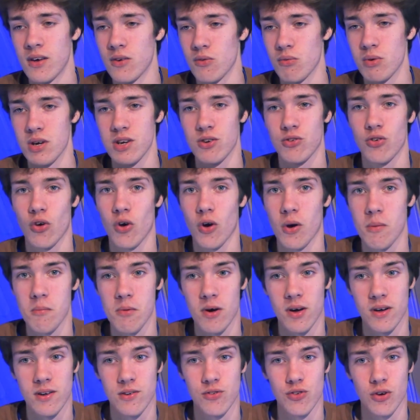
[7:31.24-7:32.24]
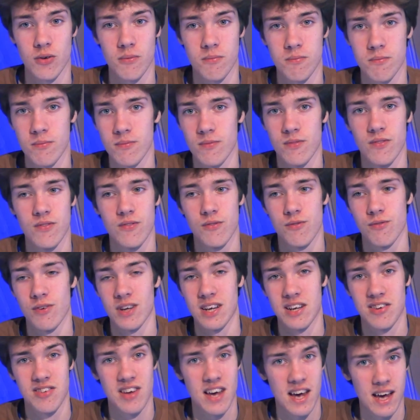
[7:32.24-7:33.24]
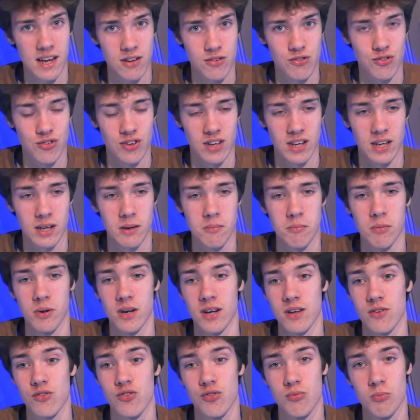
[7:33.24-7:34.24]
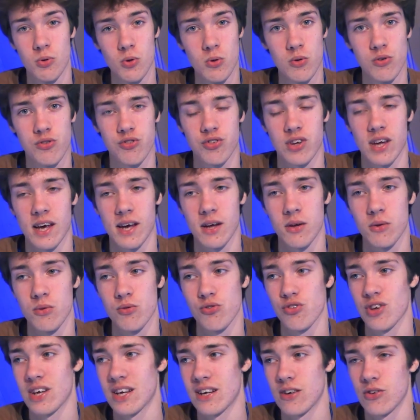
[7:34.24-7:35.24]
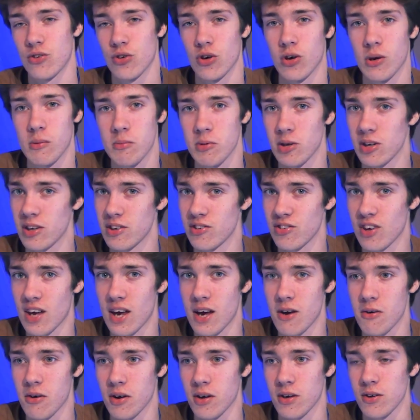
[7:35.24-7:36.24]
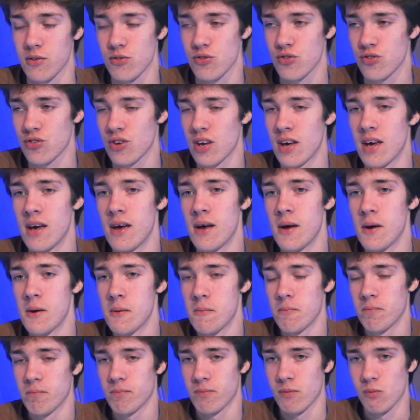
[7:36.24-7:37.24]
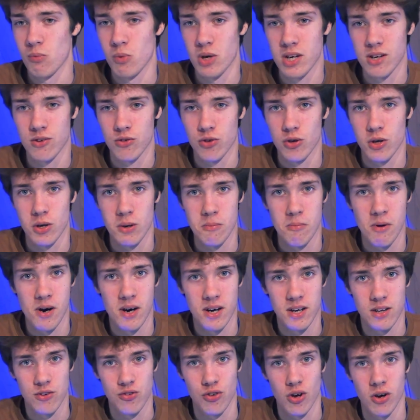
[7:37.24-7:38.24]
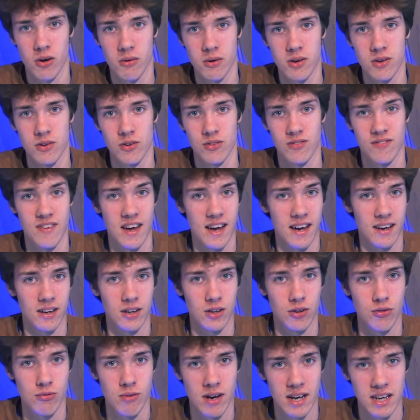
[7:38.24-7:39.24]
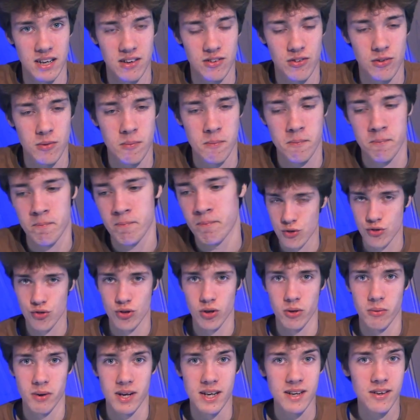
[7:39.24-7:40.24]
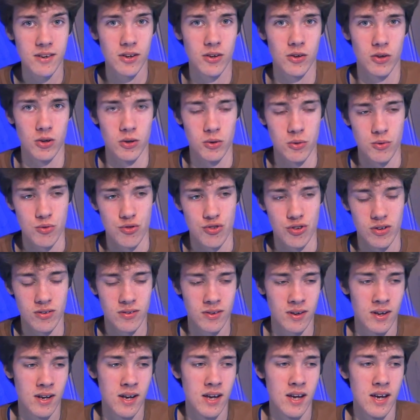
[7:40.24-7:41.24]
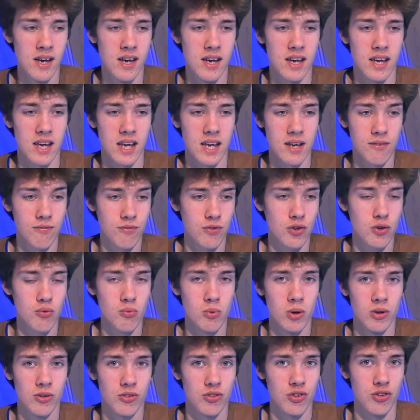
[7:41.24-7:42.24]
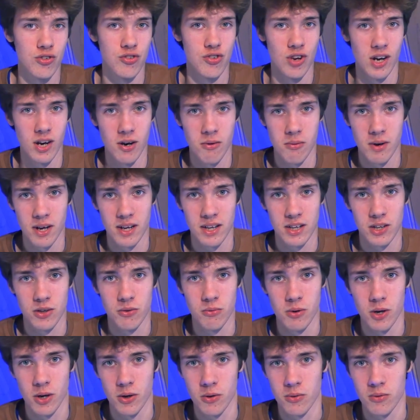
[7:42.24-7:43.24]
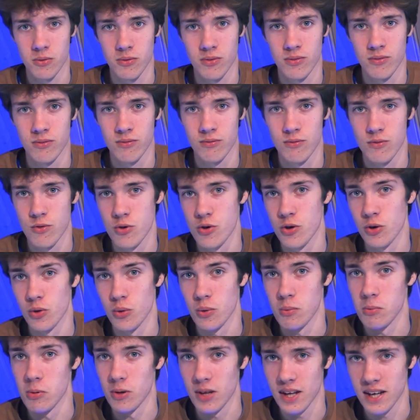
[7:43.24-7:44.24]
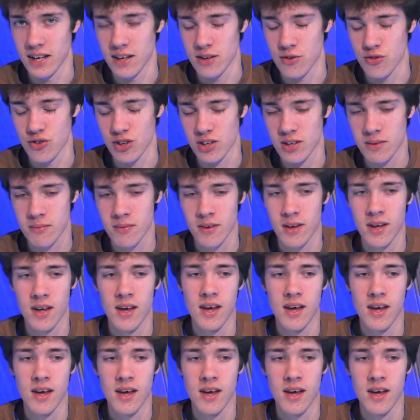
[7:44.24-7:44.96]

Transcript: wind turbines are fantastic, but at small scales in turbulent areas, wind turbines aren't that great. So, in conclusion, if you want to generate your own renewable energy